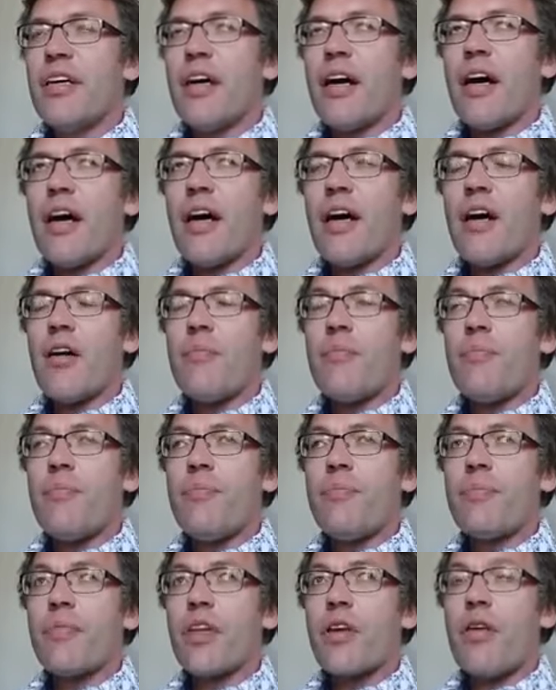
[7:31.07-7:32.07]

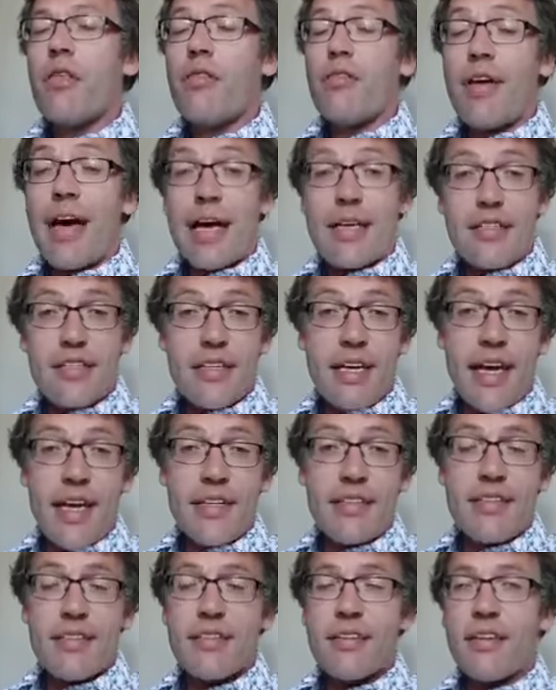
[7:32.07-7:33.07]
Um, that
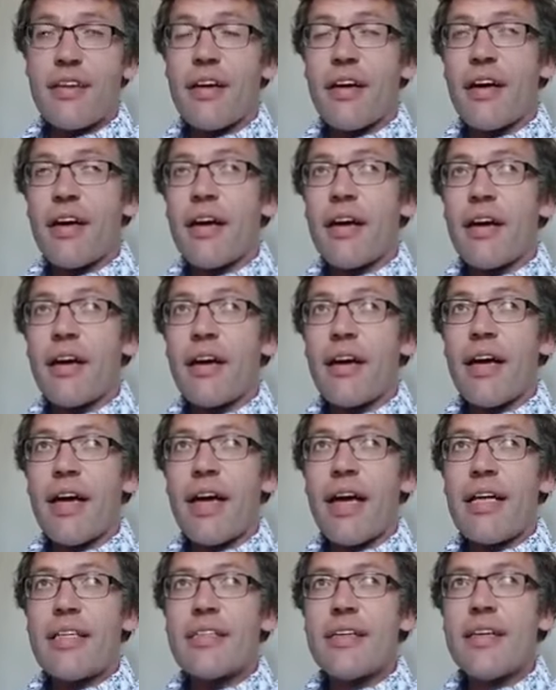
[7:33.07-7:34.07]
said, uh,
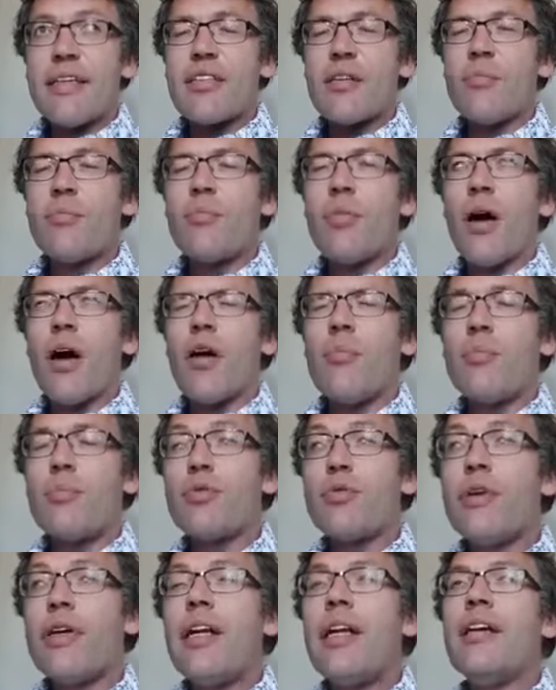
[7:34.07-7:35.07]
it is a, a
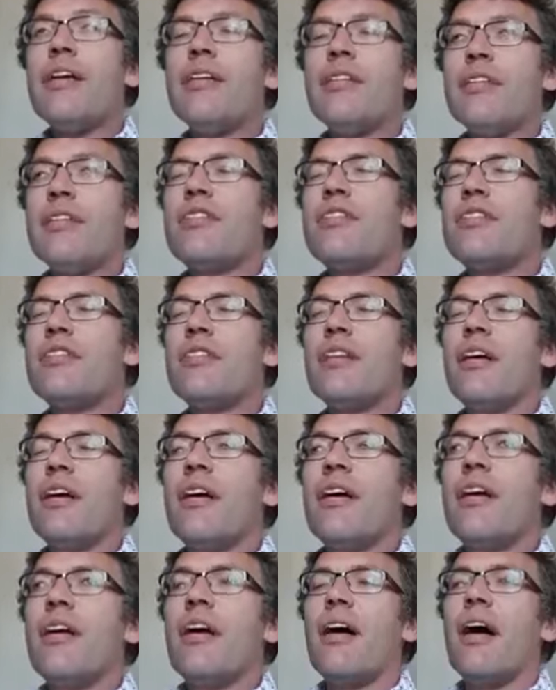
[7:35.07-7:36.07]
brilliant
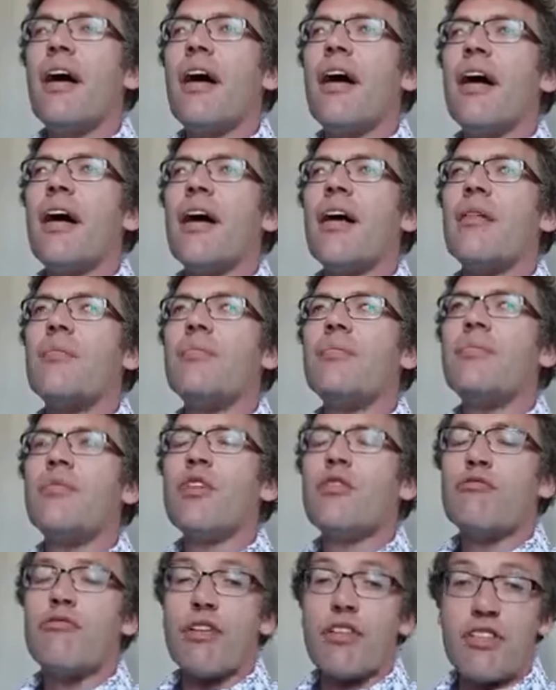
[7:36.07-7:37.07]
um,
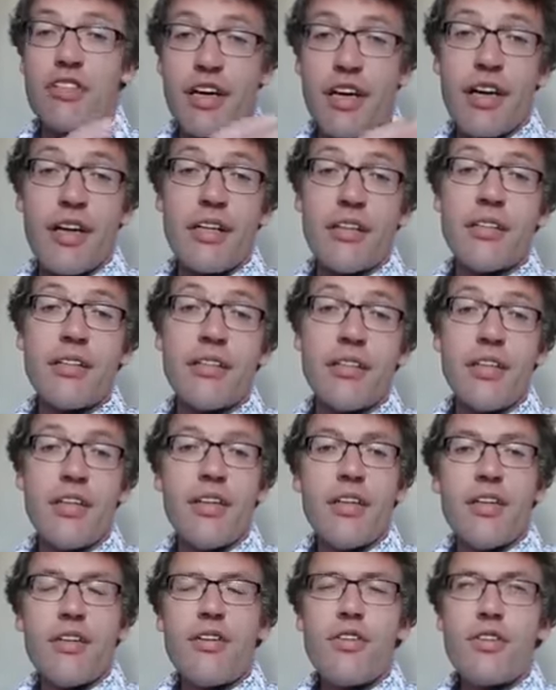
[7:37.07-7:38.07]
return
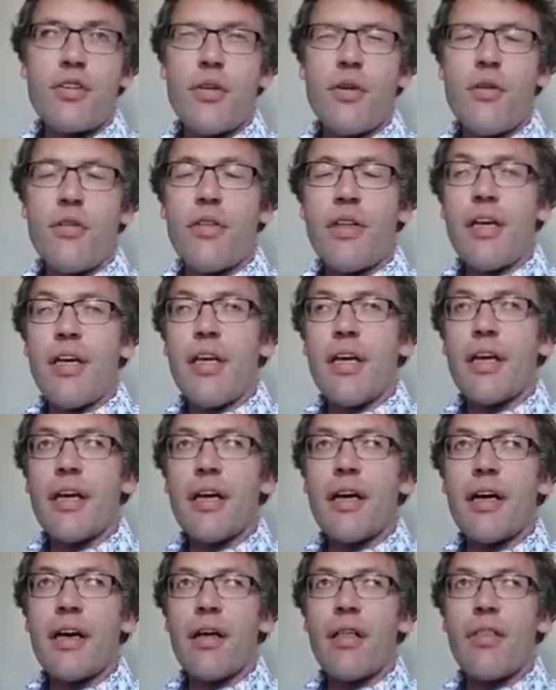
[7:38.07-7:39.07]
to the
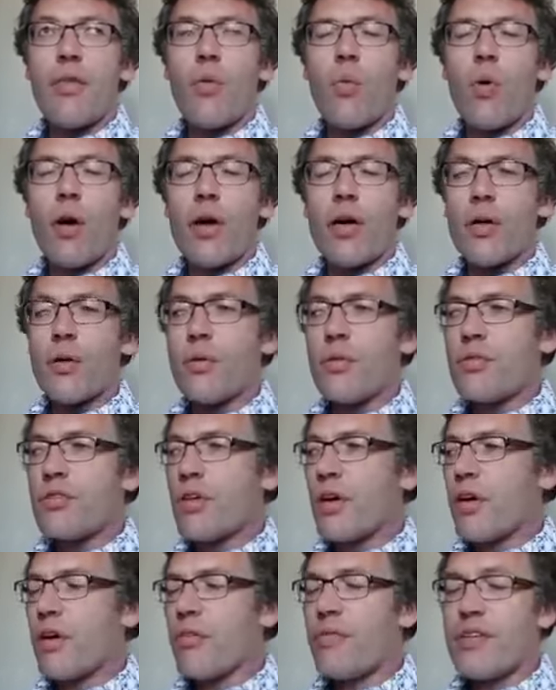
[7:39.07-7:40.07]
uh, the world
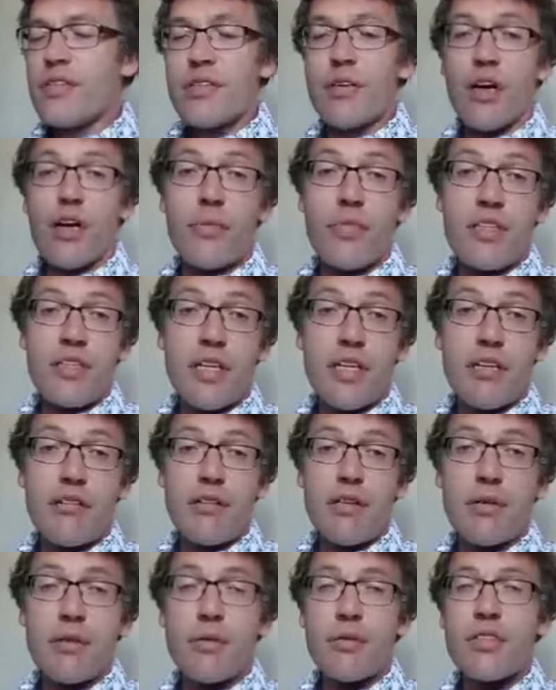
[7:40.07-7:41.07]
of his dark
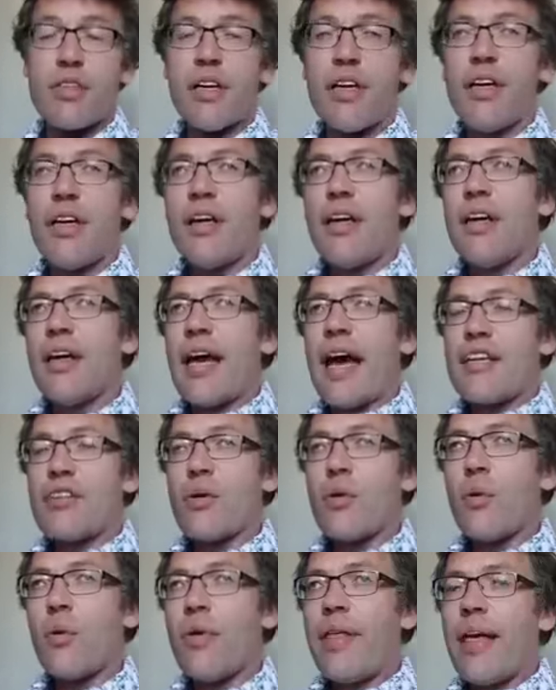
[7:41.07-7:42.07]
materials. It has
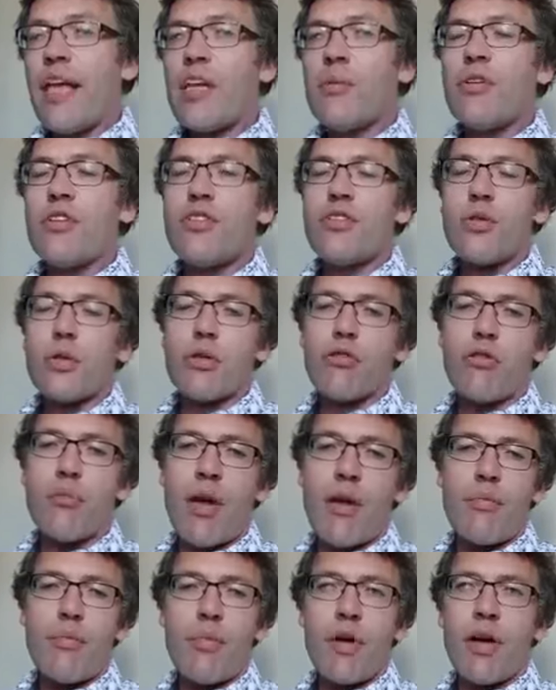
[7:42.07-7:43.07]
all the elements you'll
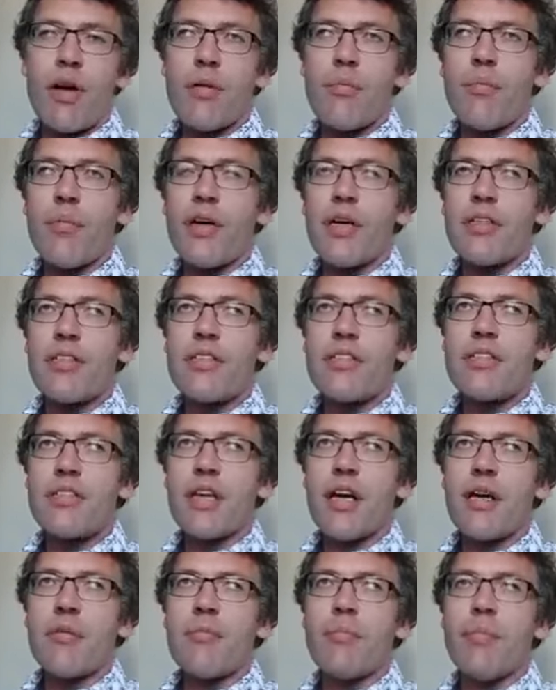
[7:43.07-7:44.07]
remember, but
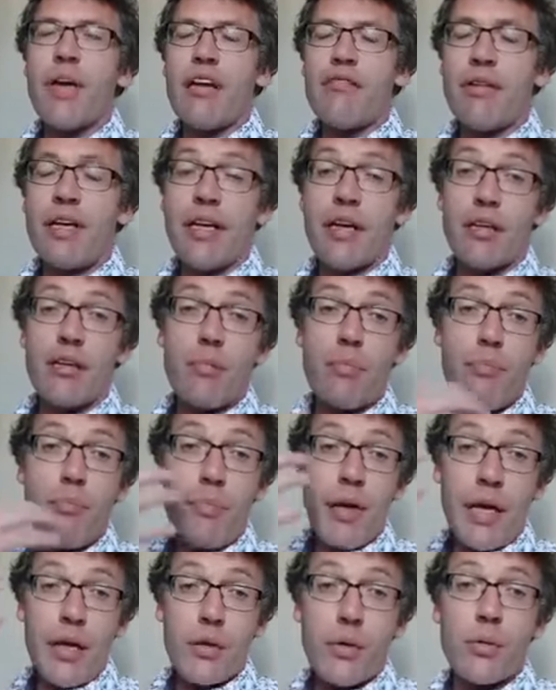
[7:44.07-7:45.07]
um, it really kind of
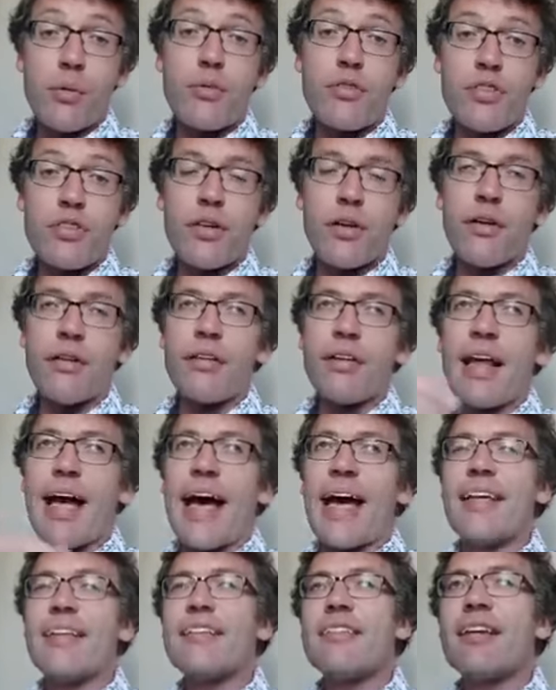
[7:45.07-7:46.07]
builds on
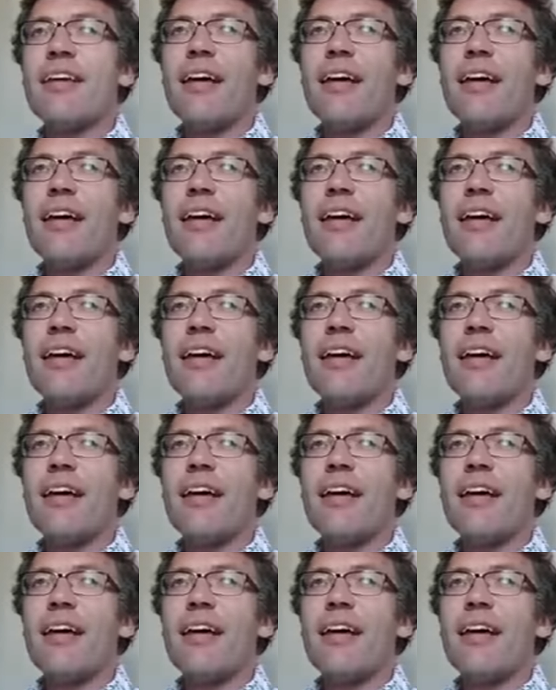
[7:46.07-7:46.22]
that.